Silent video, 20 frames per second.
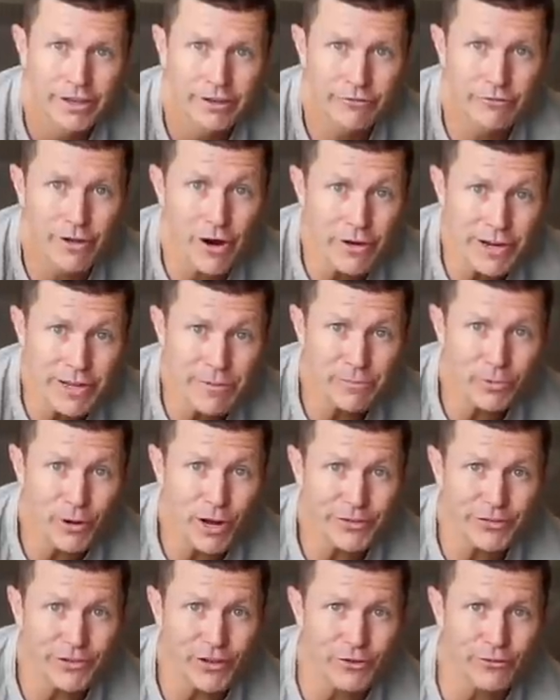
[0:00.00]
Very
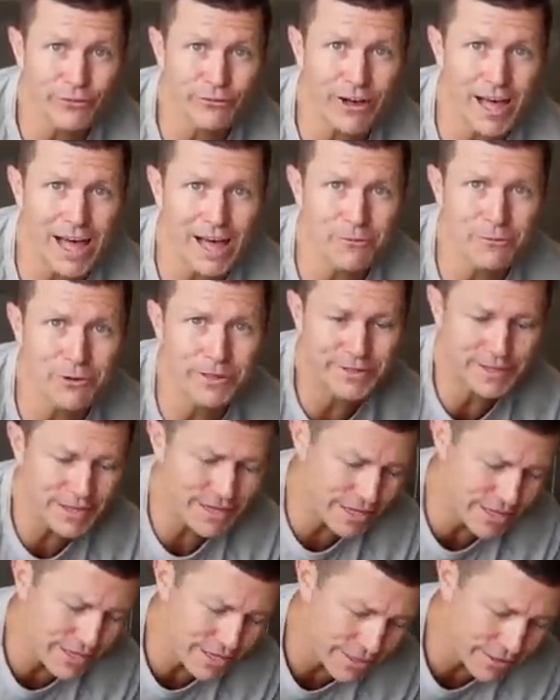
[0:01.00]
impressed so far with
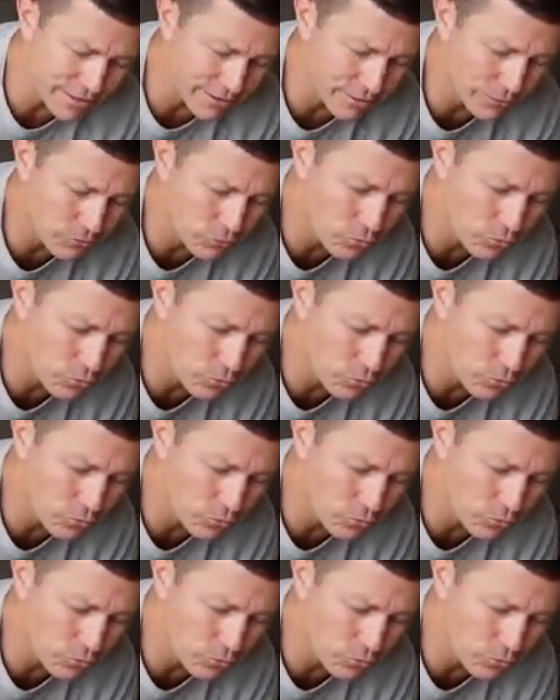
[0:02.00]
the